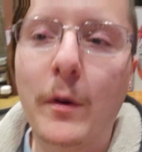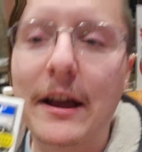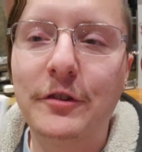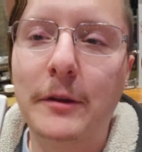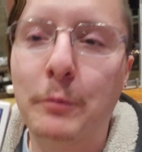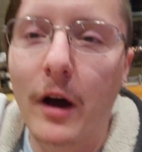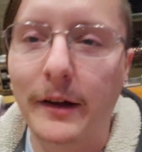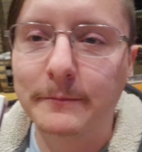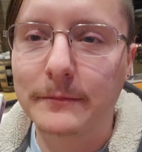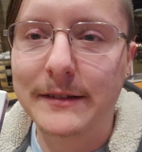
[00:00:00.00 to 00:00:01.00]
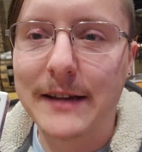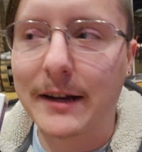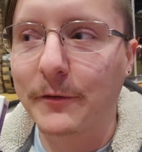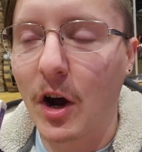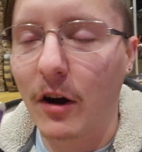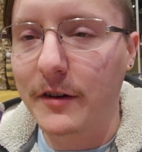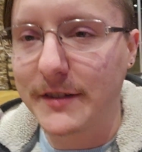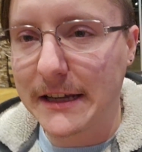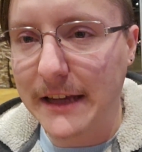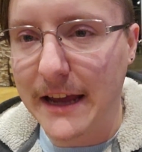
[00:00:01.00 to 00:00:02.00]
We actually brought a deck of
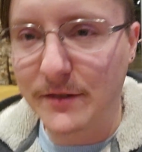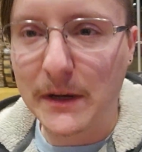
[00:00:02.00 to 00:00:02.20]
cards in case